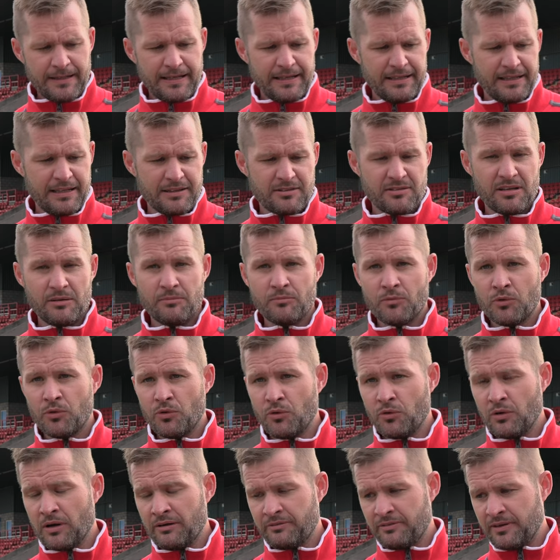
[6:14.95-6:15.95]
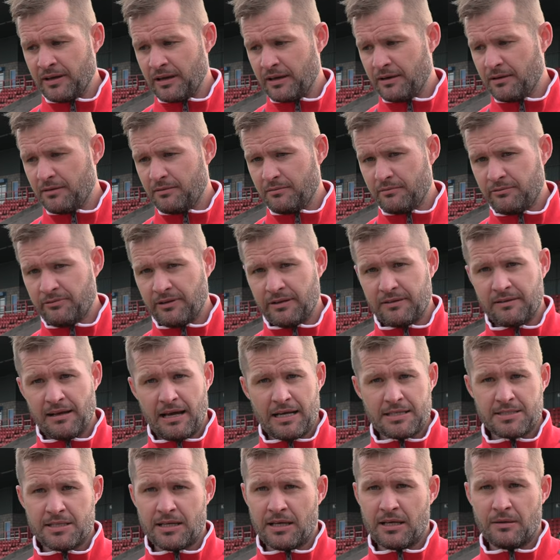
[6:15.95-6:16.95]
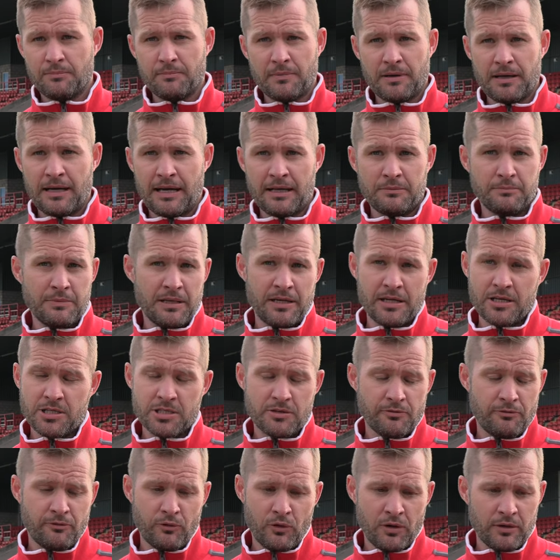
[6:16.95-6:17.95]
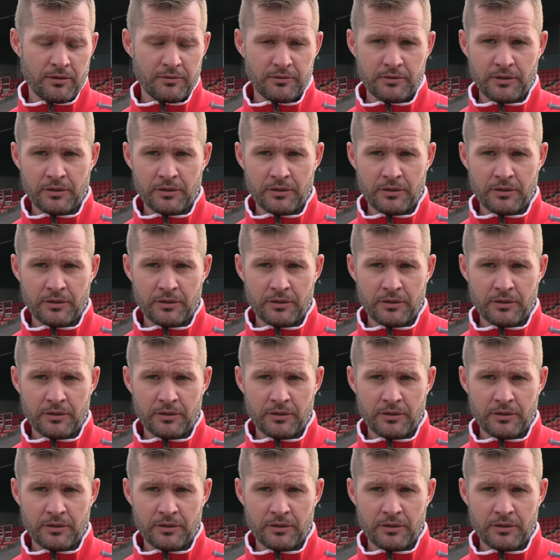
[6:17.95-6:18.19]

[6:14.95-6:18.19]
and a team who I've got fantastic admiration for.